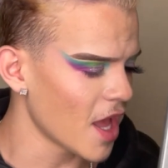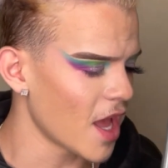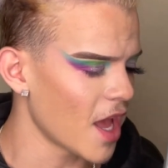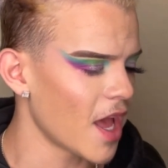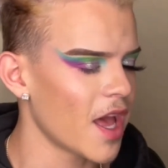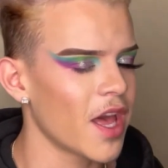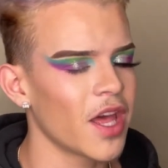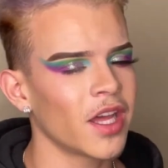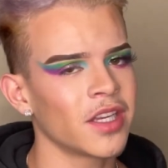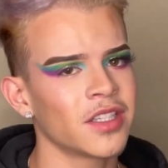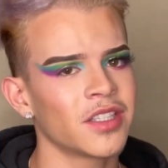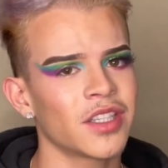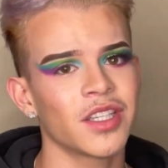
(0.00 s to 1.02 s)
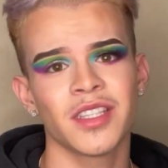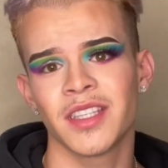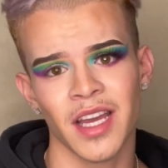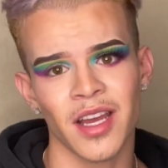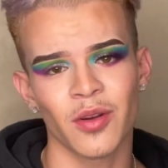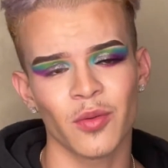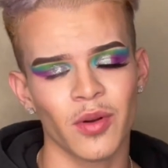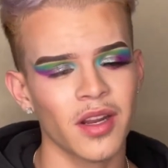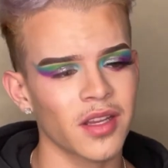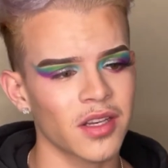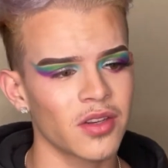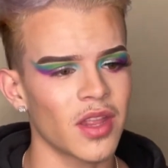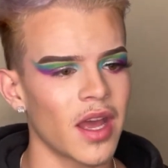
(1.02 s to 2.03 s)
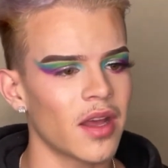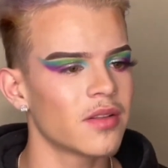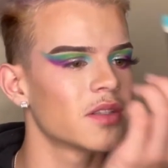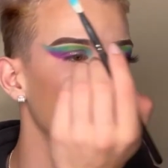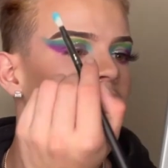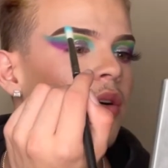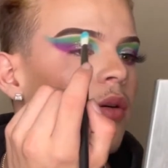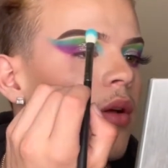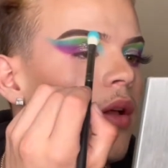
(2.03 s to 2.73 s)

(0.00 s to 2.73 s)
And yeah, we're not gonna do that. So